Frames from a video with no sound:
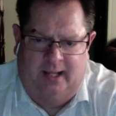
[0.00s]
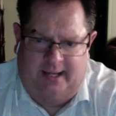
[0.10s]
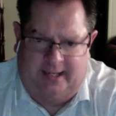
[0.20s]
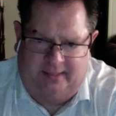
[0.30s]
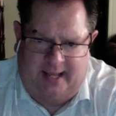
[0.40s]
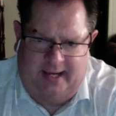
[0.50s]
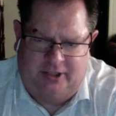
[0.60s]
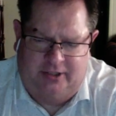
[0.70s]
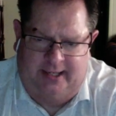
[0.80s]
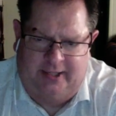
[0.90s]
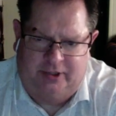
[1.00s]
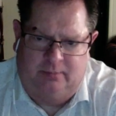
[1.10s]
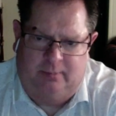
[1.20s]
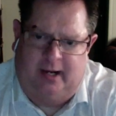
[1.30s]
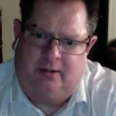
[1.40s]
I get that
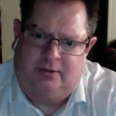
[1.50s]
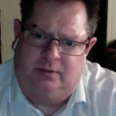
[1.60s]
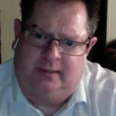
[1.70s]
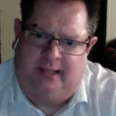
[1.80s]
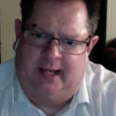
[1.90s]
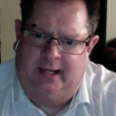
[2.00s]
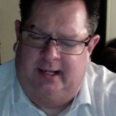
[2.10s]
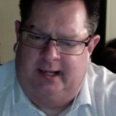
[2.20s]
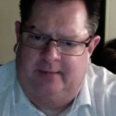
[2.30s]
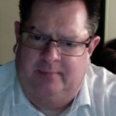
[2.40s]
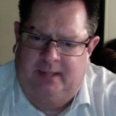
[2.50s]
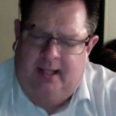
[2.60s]
education, but I also get uh,